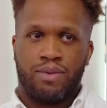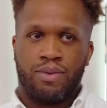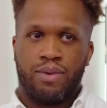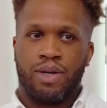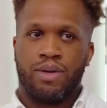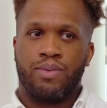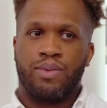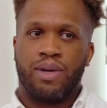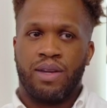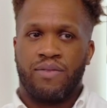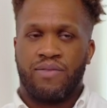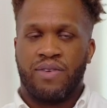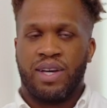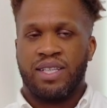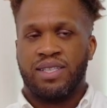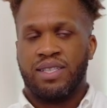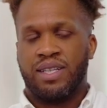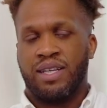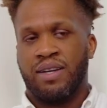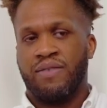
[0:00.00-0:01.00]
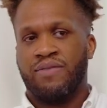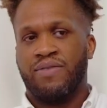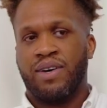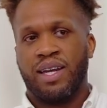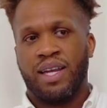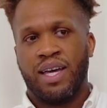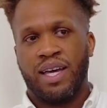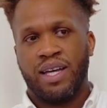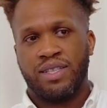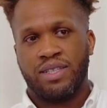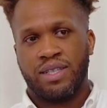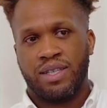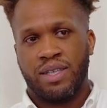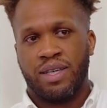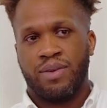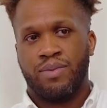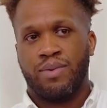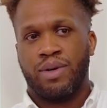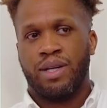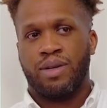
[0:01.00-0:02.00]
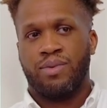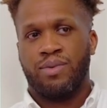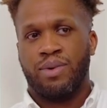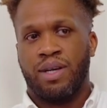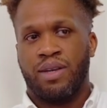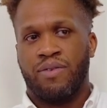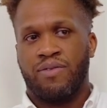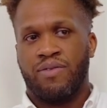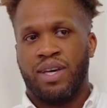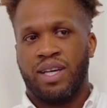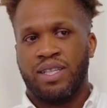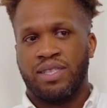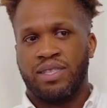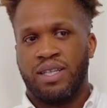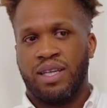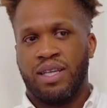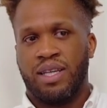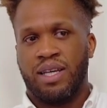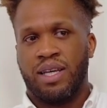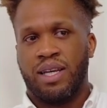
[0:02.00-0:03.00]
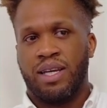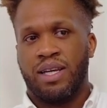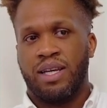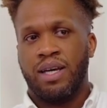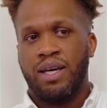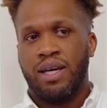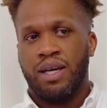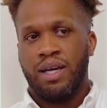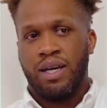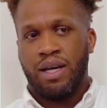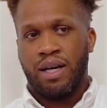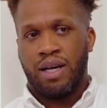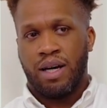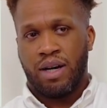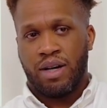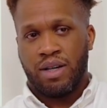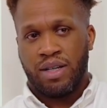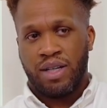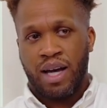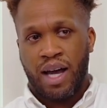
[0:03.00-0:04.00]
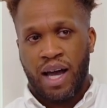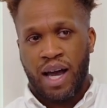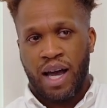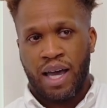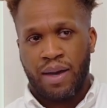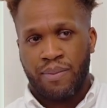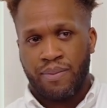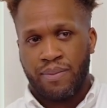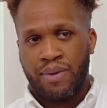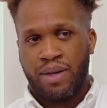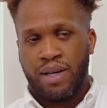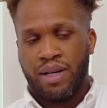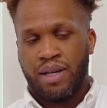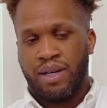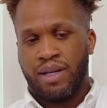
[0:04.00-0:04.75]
What are we investing in financially? What are we investing in our time?